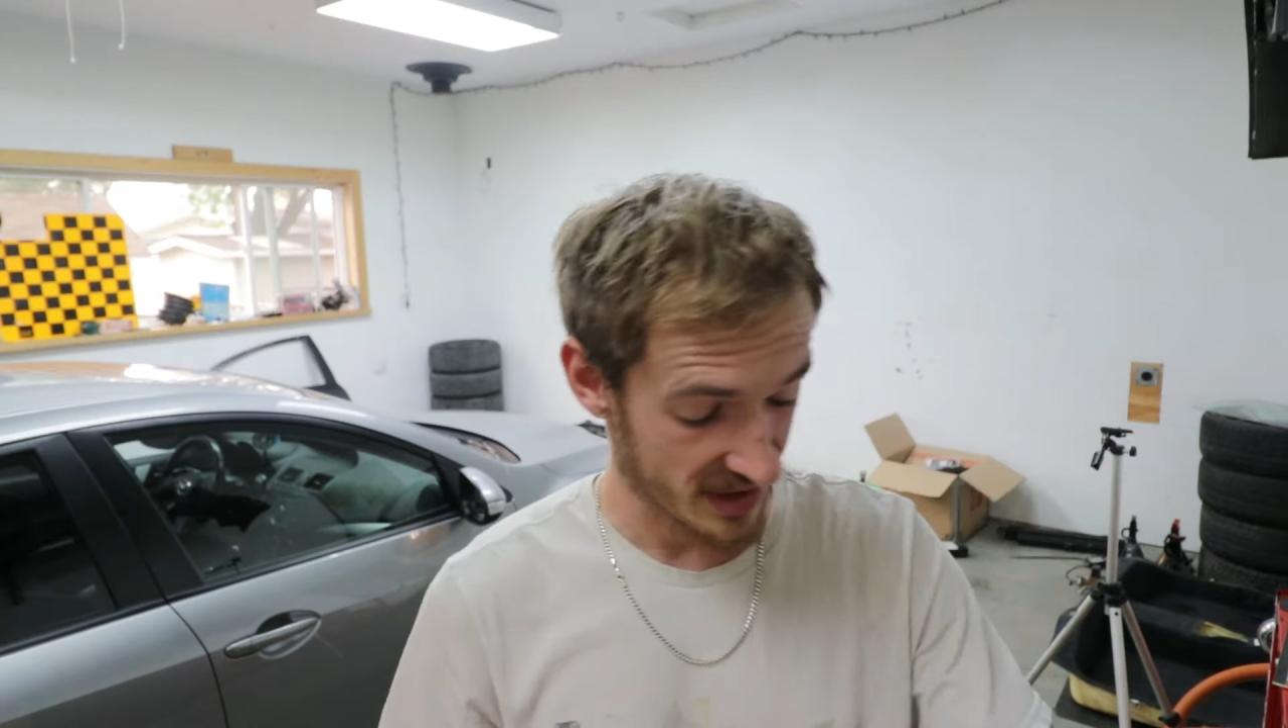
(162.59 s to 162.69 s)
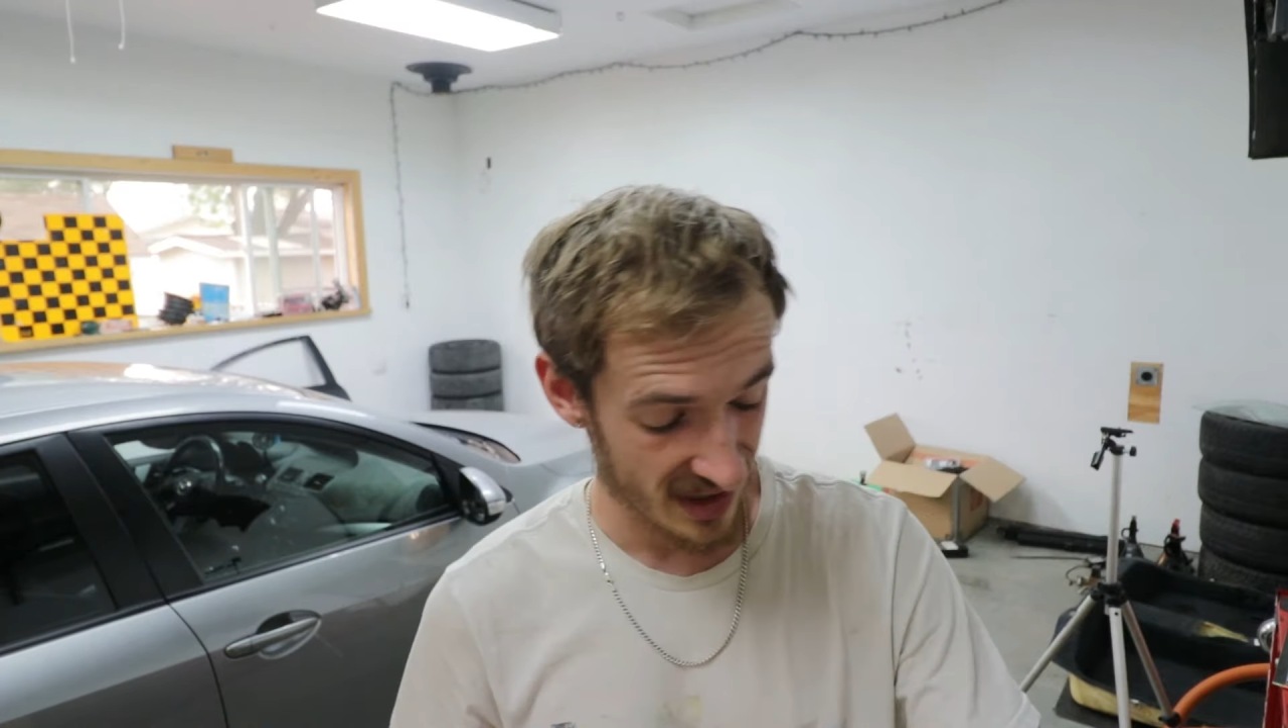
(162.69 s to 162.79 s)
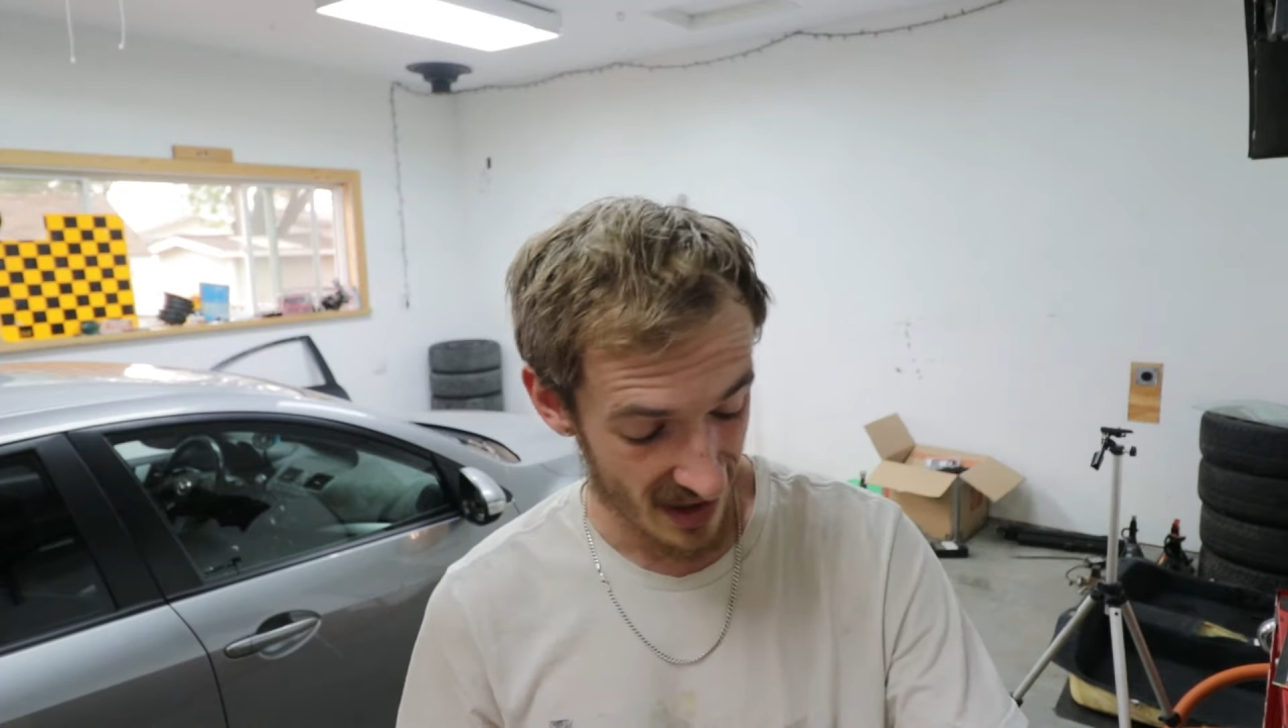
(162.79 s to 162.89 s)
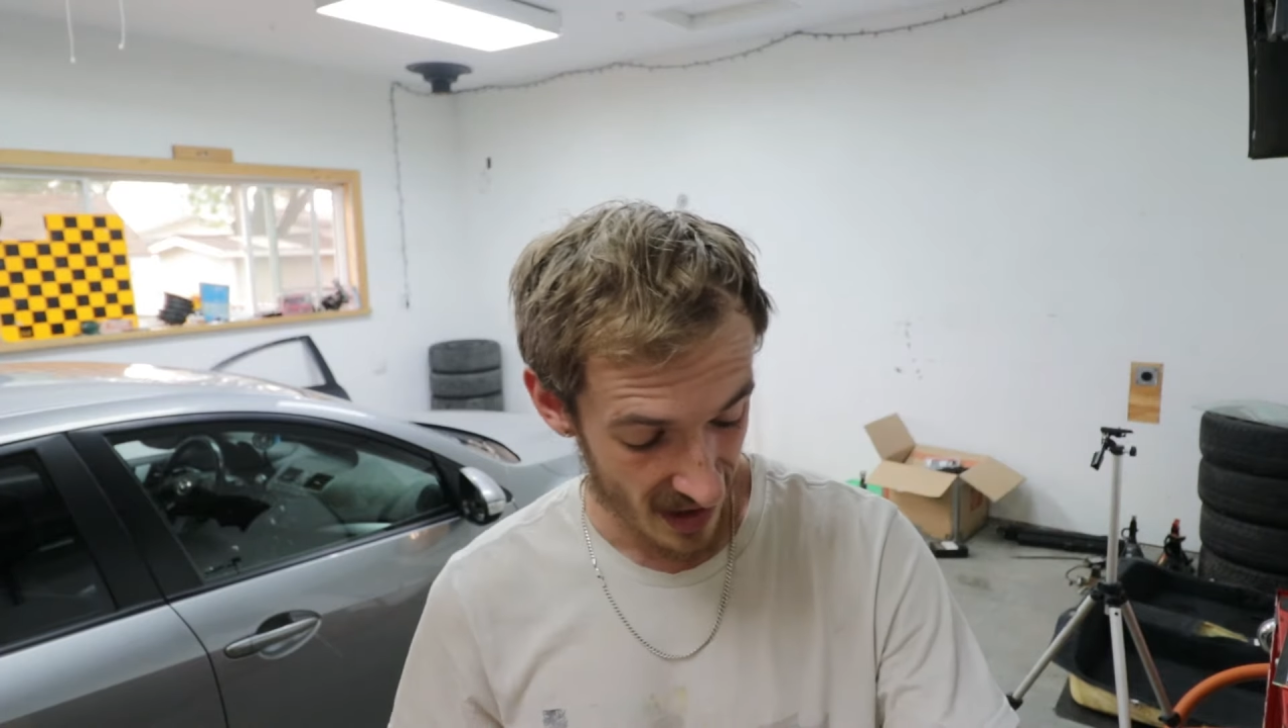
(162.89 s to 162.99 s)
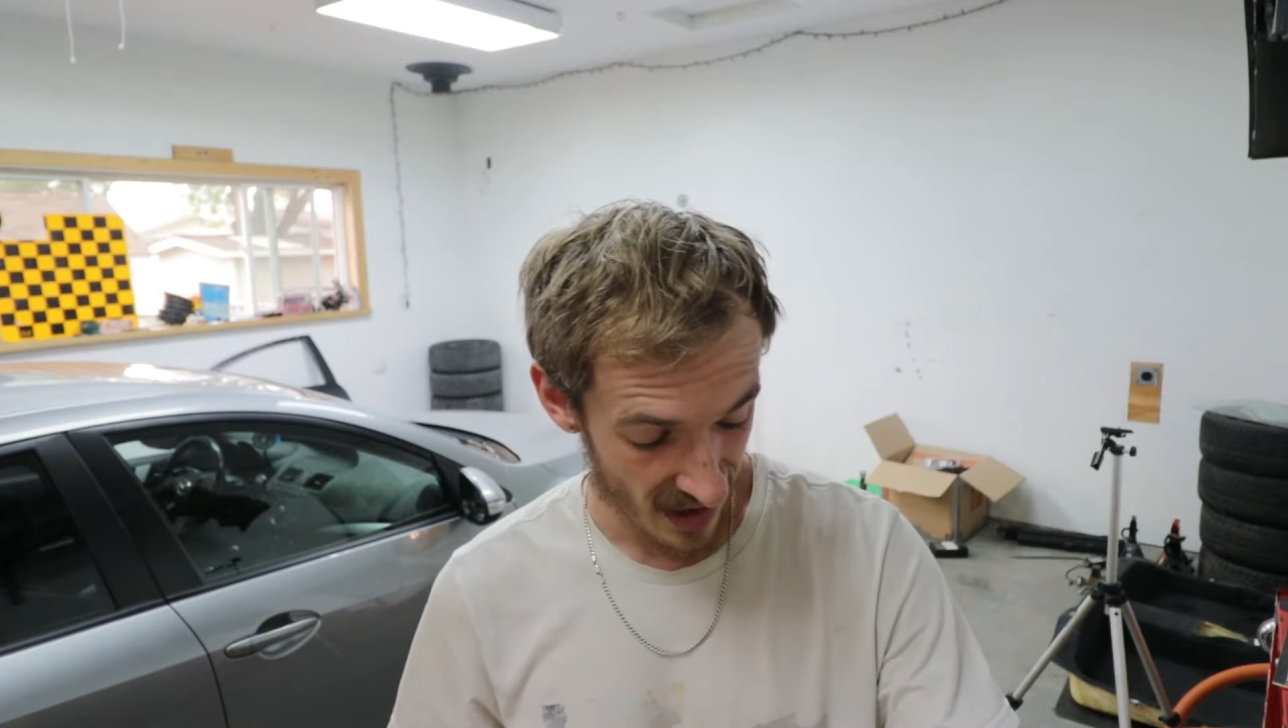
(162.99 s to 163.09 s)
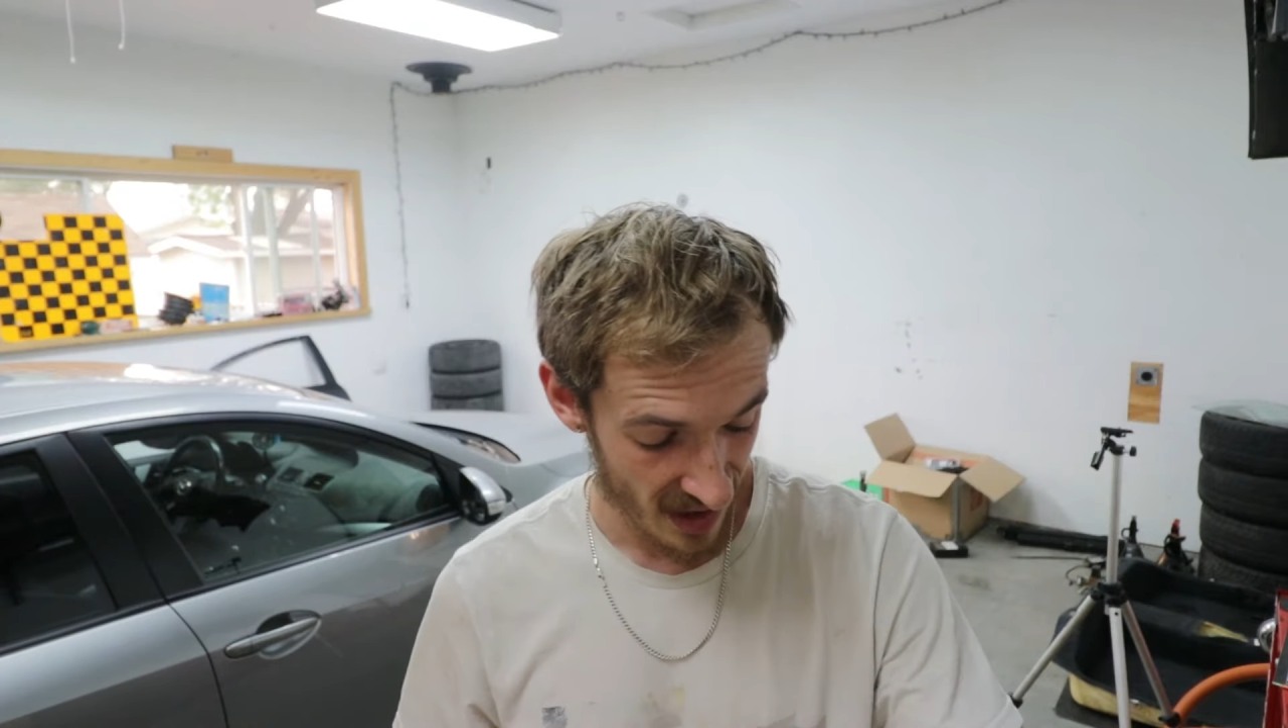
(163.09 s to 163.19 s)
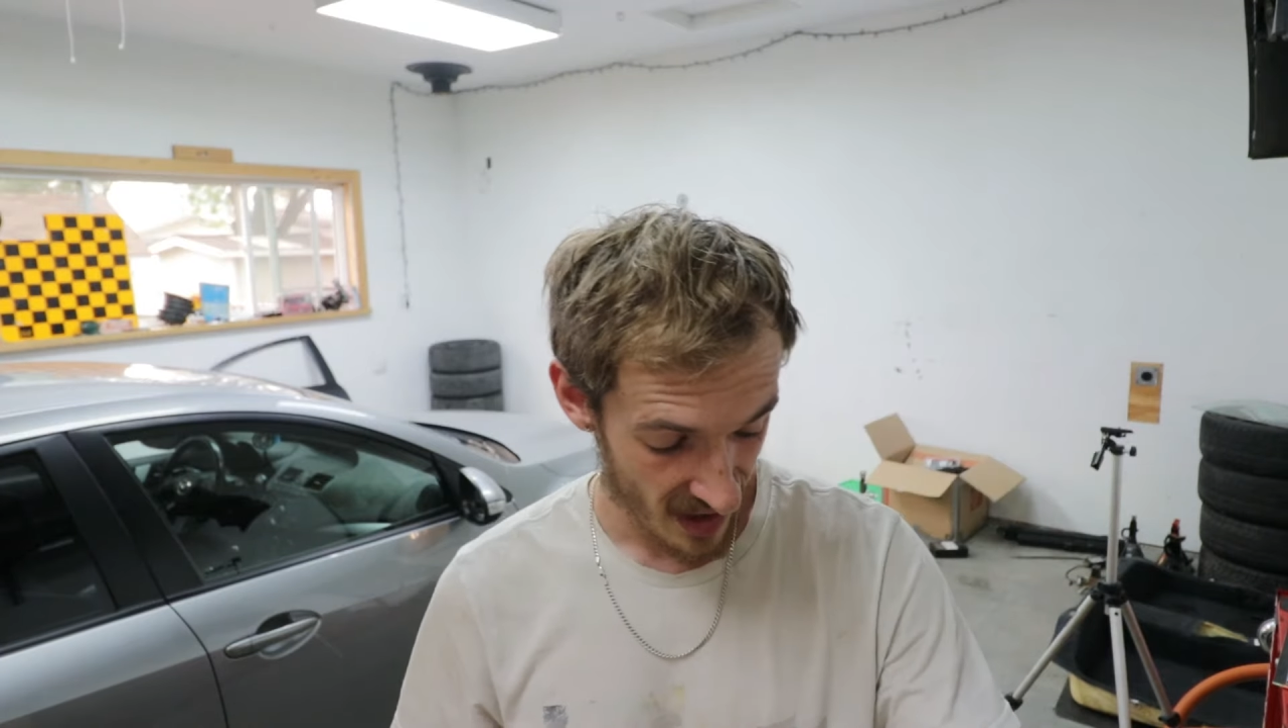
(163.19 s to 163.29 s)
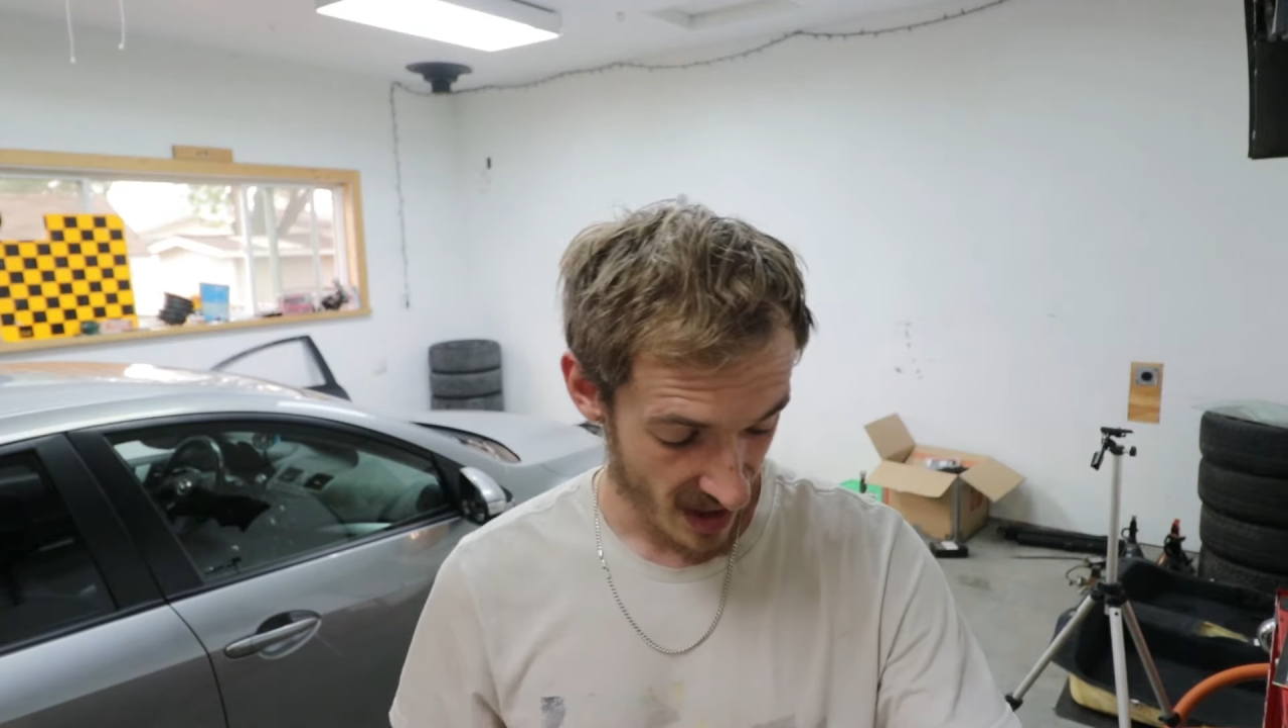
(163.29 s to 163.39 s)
did